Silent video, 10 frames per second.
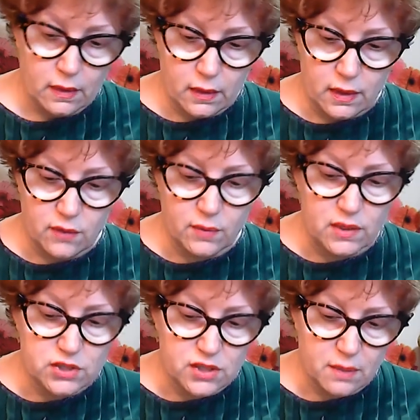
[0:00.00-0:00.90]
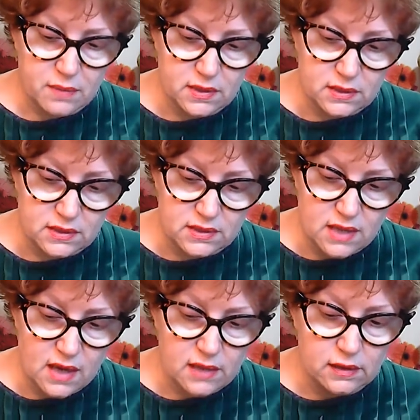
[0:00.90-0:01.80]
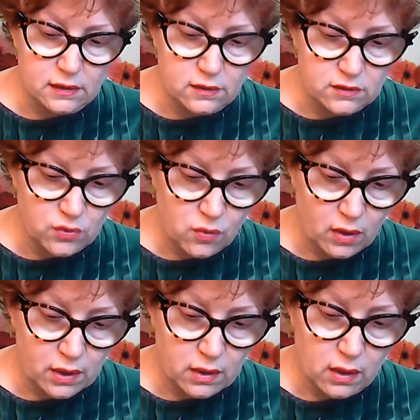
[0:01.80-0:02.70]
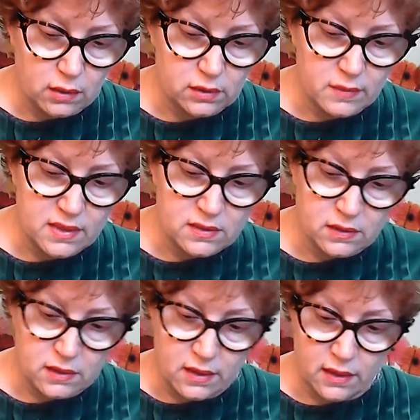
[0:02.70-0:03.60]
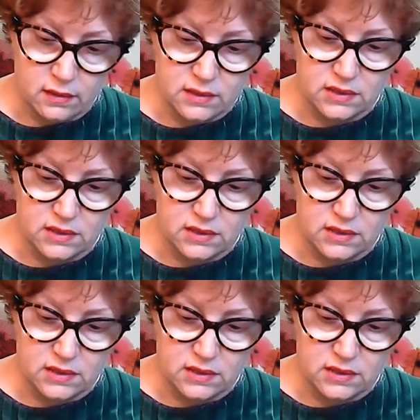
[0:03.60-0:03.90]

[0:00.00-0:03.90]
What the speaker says: He reached up inside the little door and hung the meat on the nails